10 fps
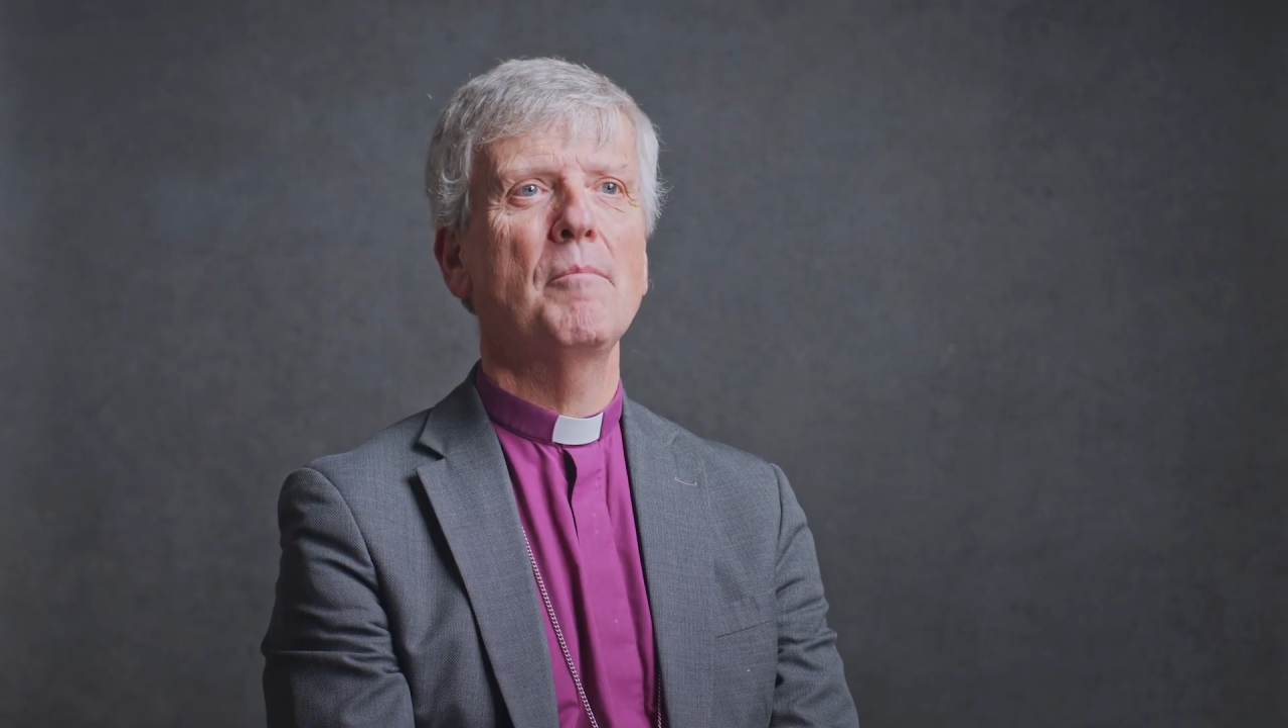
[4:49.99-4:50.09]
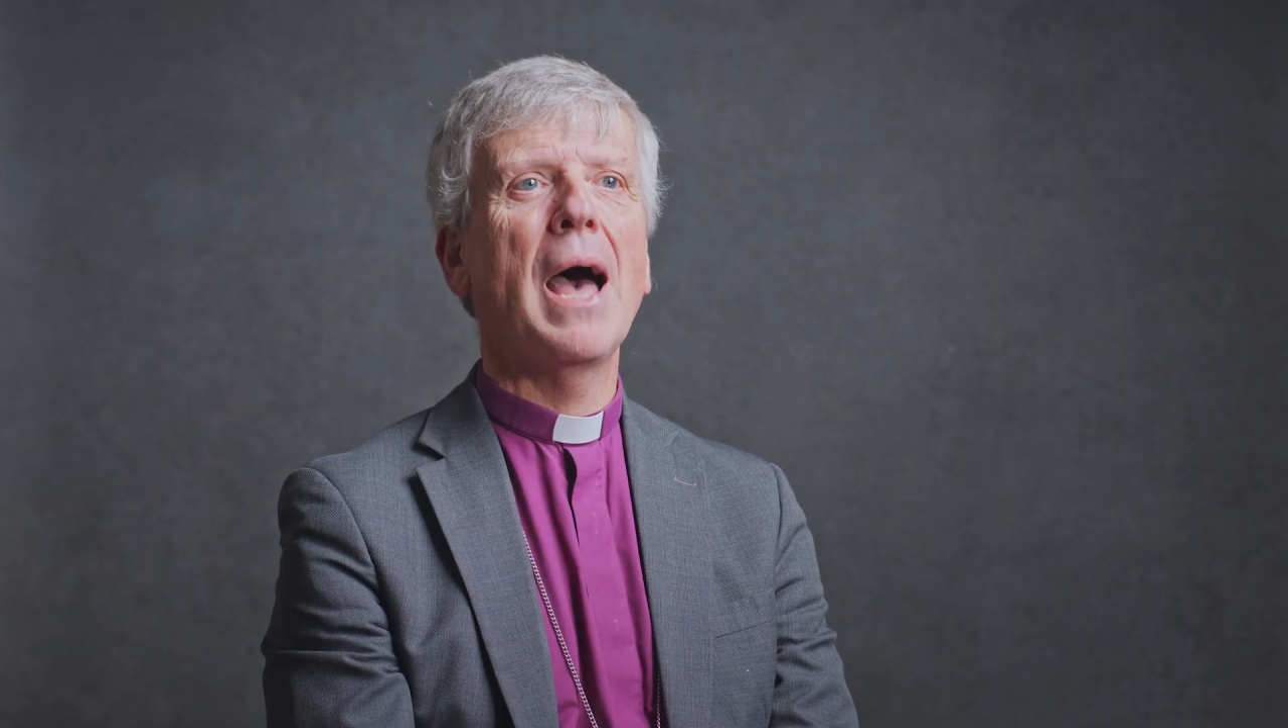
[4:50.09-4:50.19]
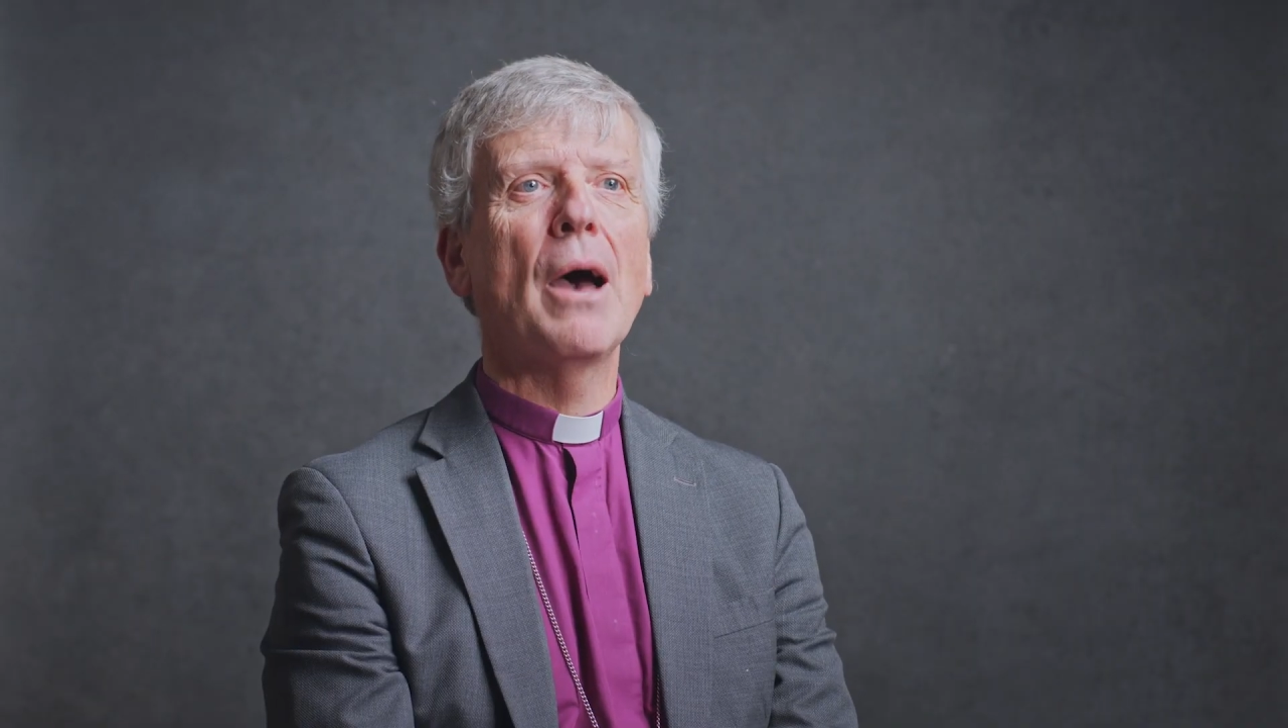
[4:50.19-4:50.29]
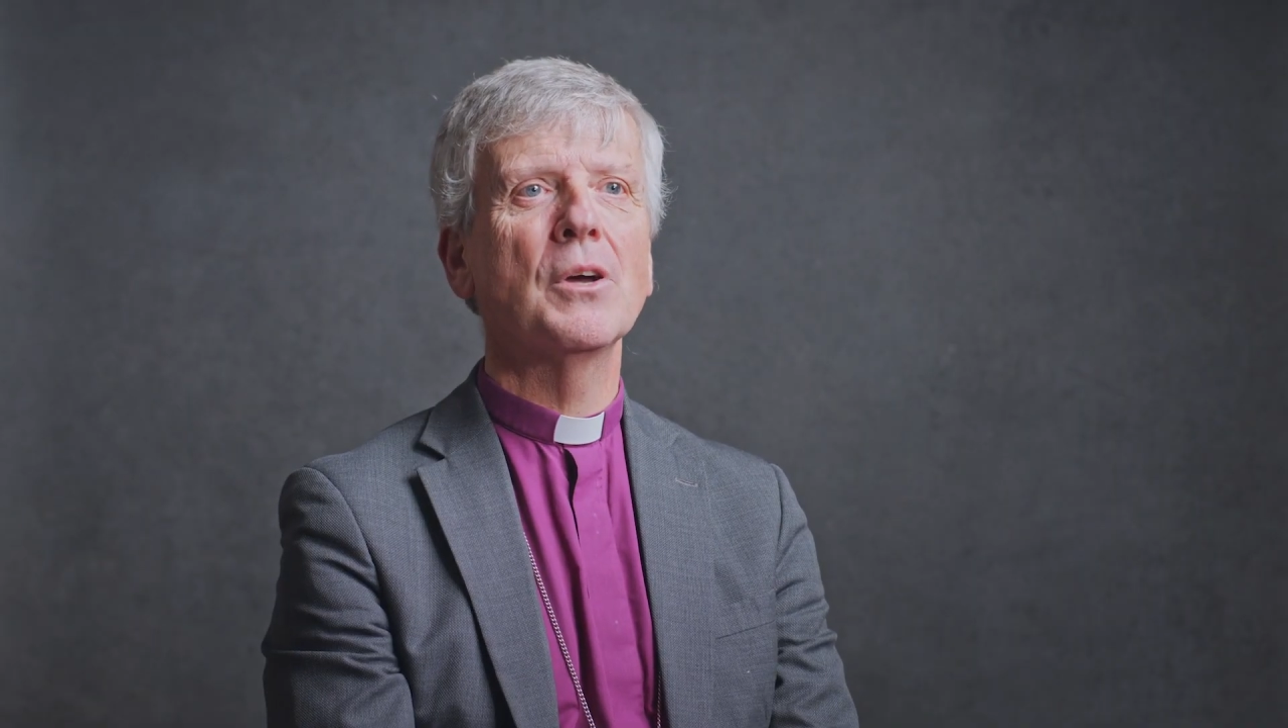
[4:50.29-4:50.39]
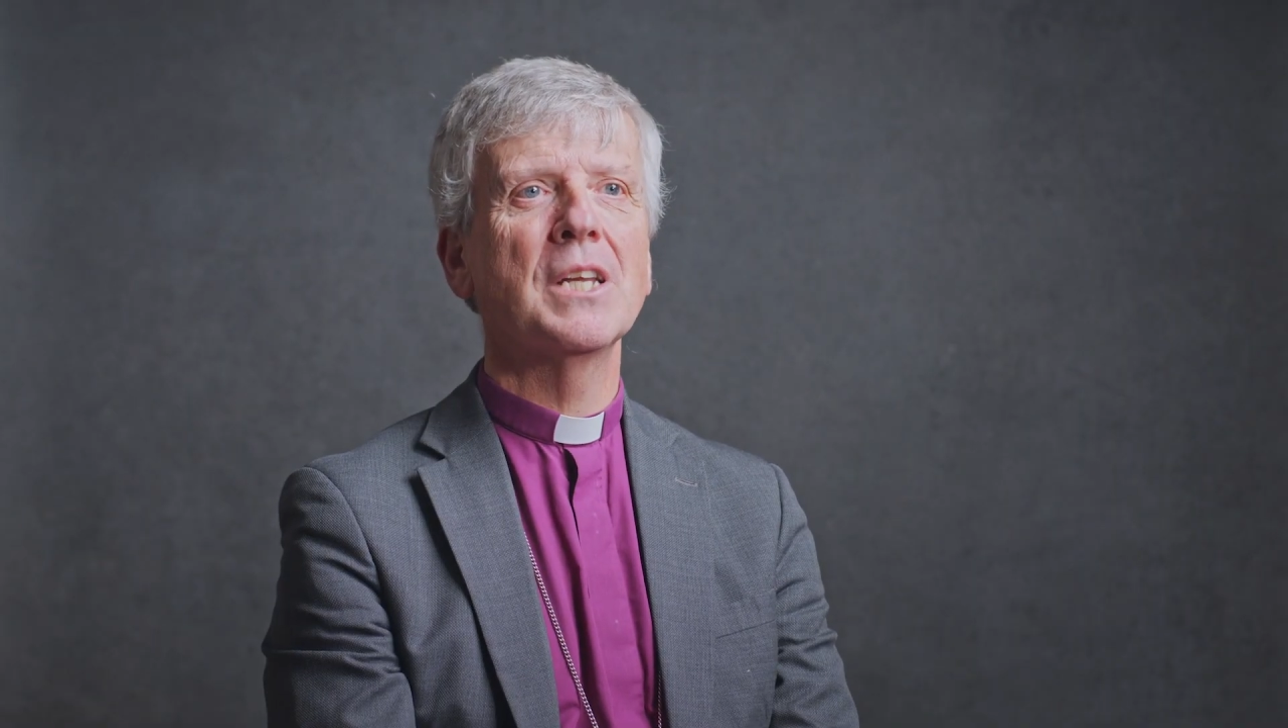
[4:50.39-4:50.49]

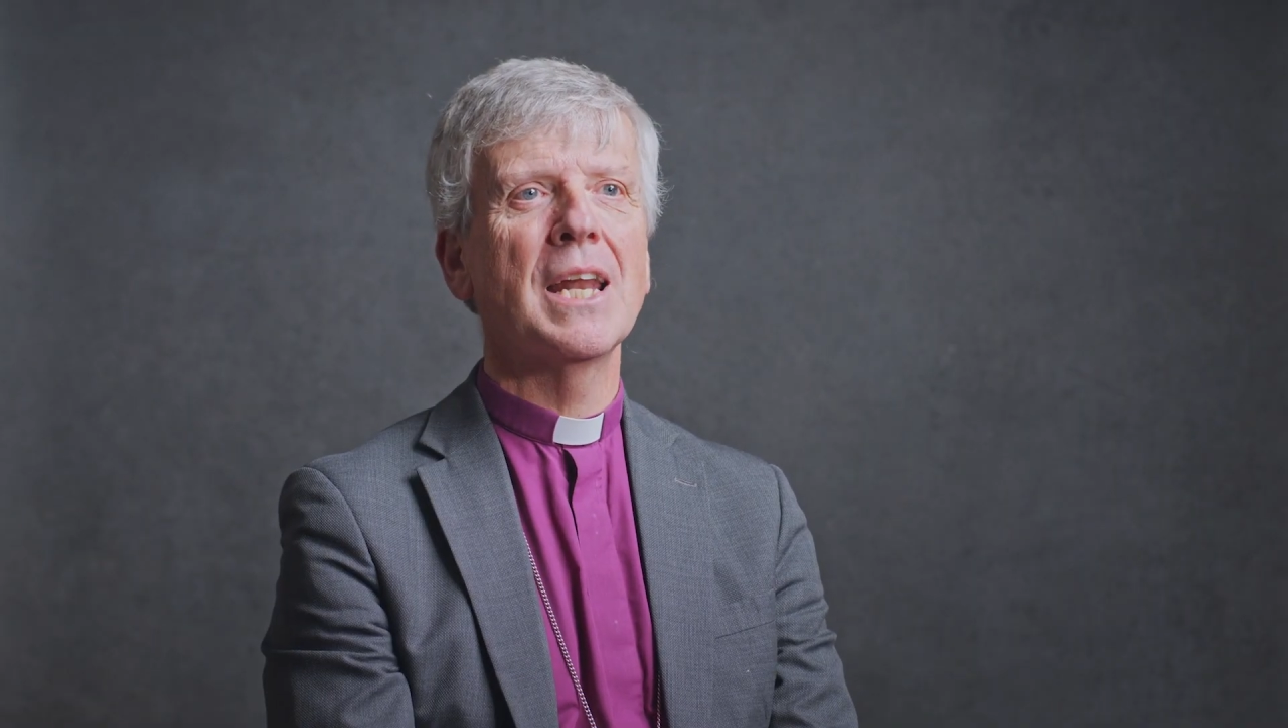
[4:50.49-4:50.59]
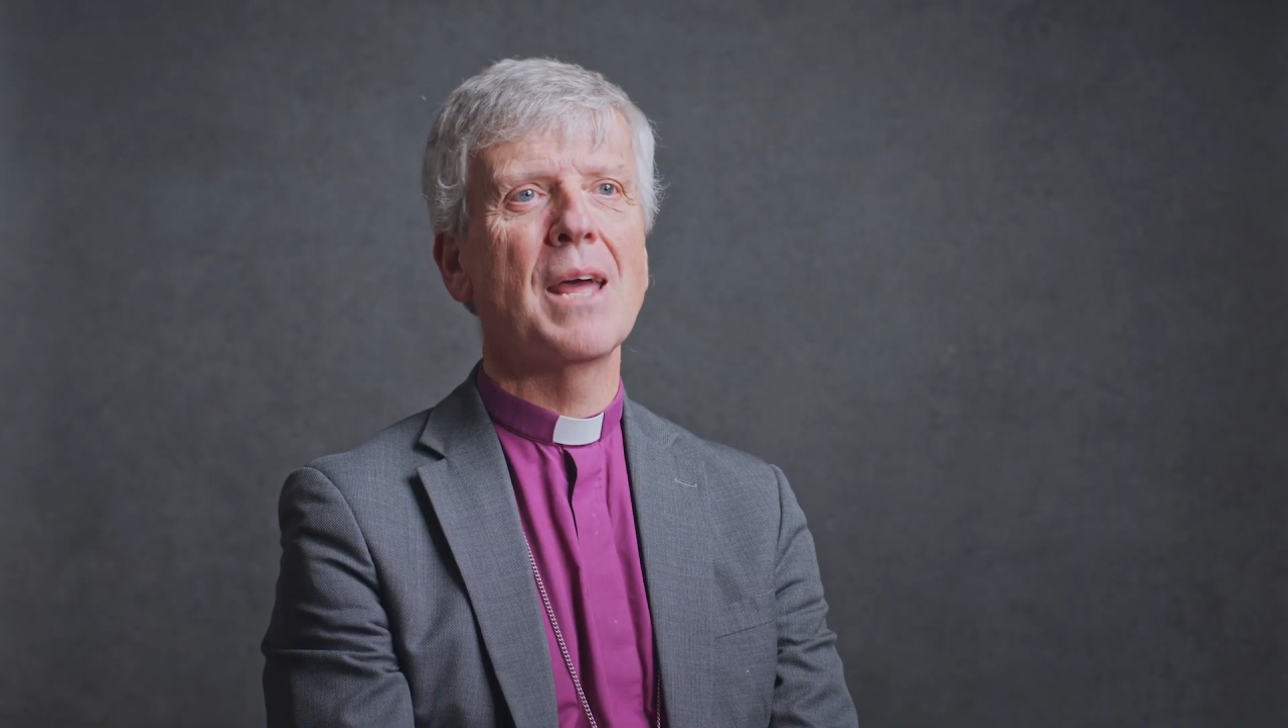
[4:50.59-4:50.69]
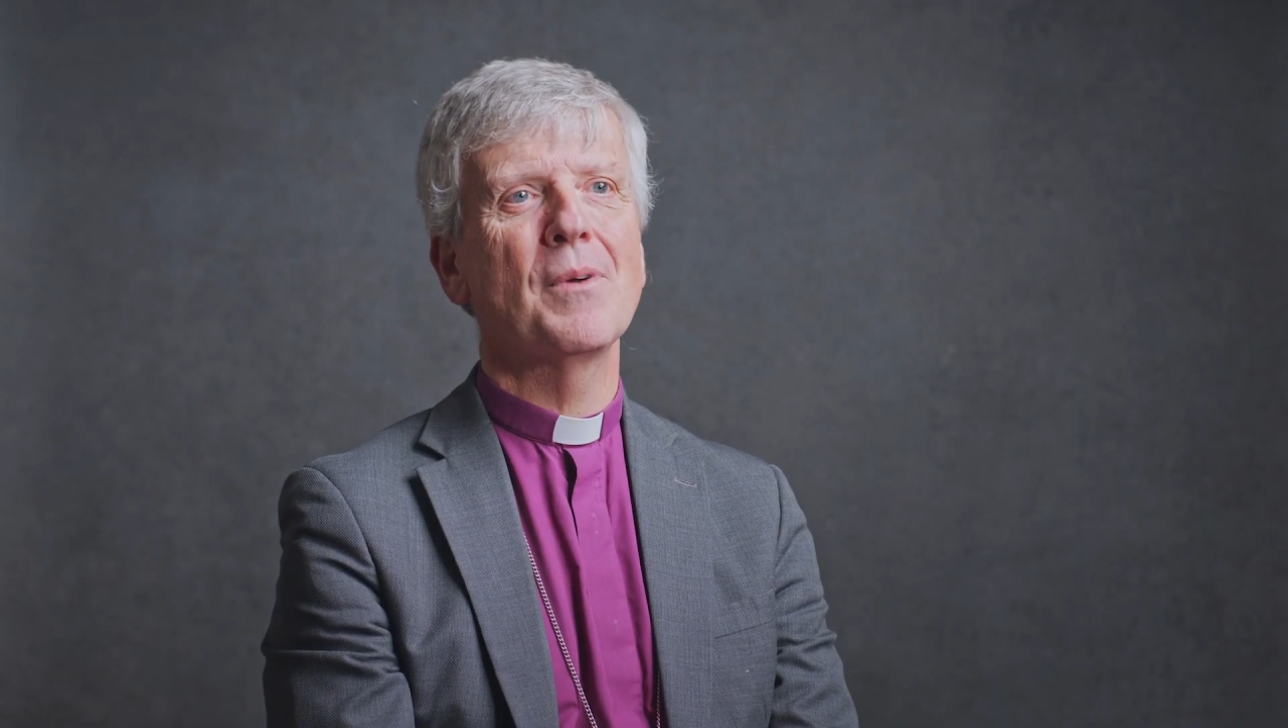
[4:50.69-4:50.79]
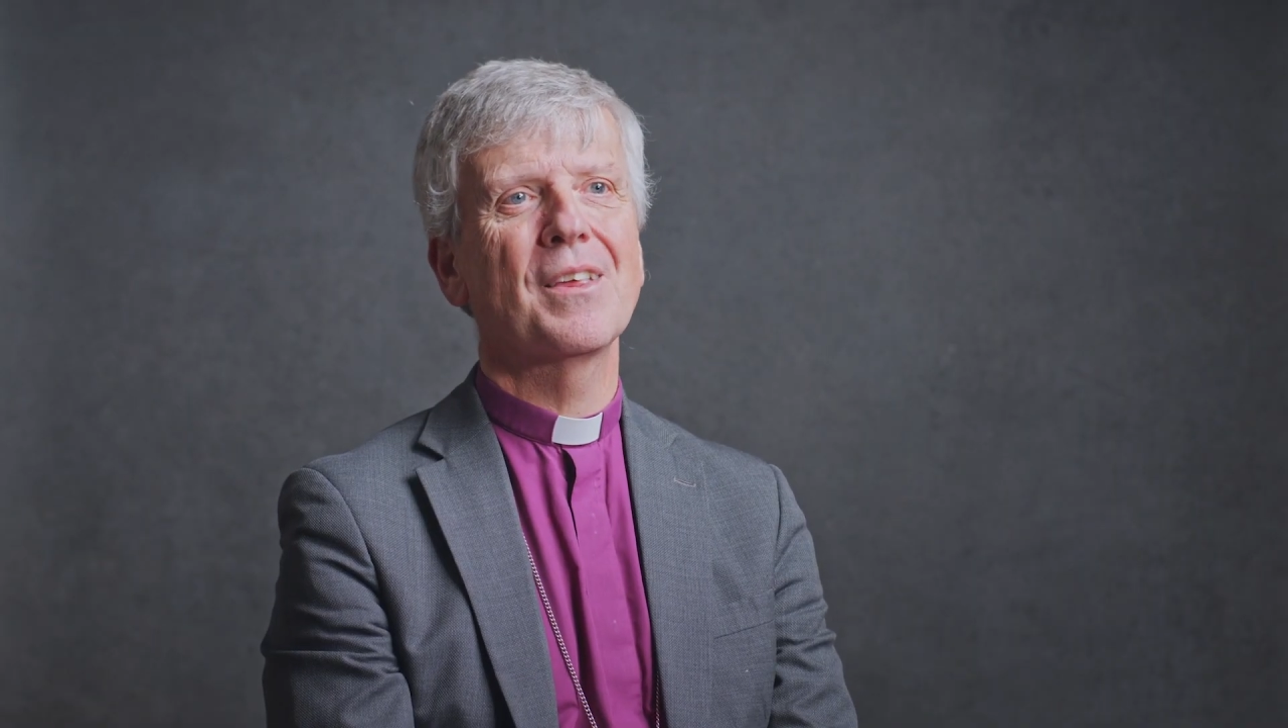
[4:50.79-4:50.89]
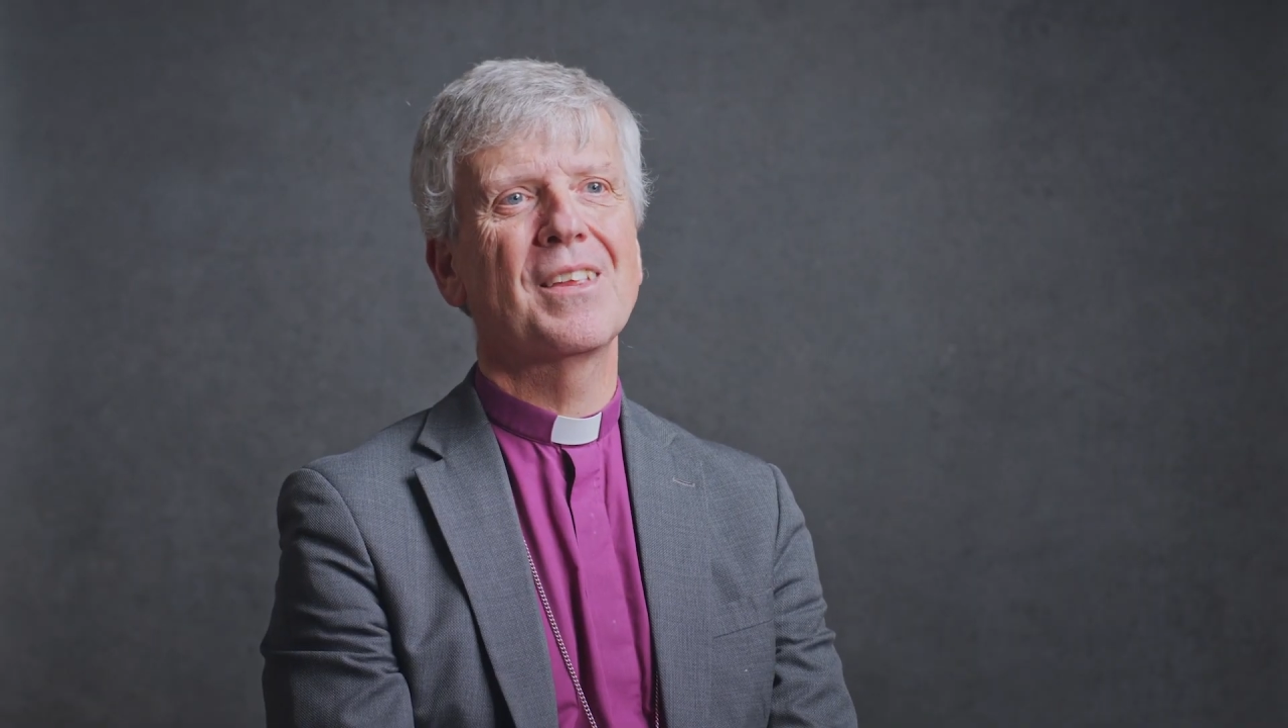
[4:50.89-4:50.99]
power
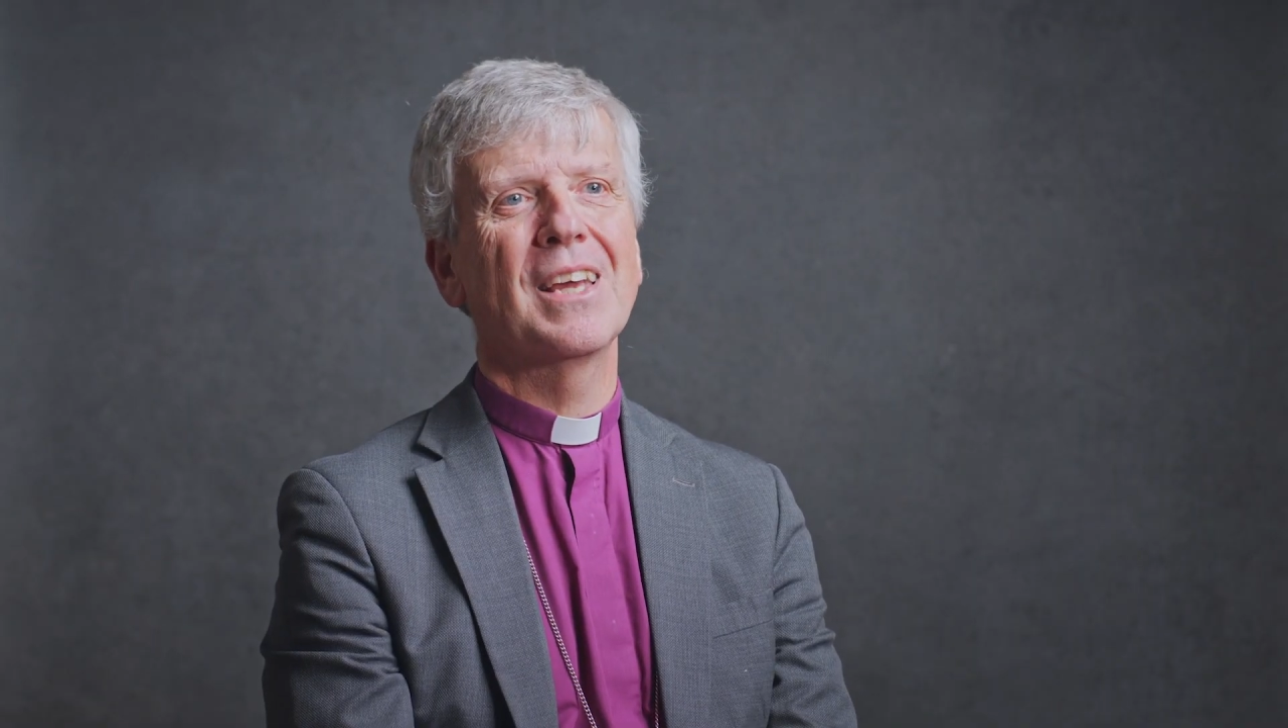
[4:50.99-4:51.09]
dynamics